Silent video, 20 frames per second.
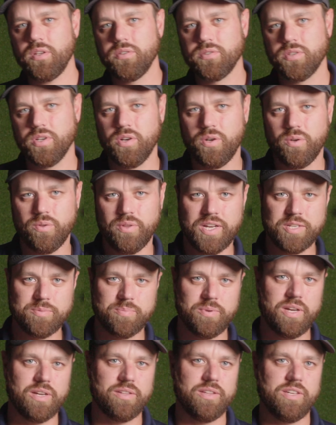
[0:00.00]
So
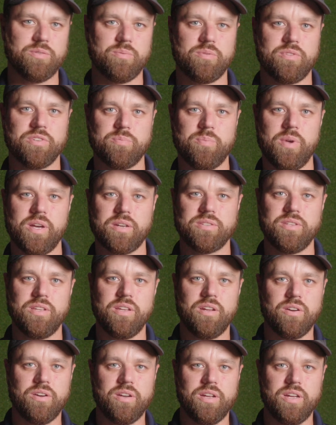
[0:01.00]
last but not least with the specs
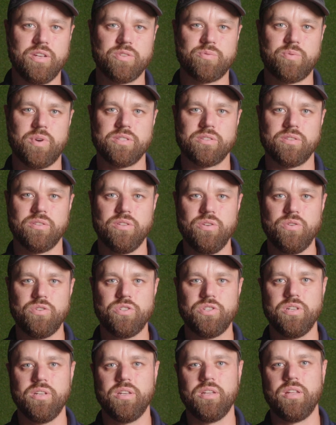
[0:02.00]
here is
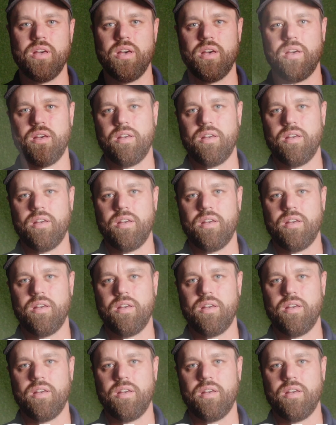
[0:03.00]
resolution.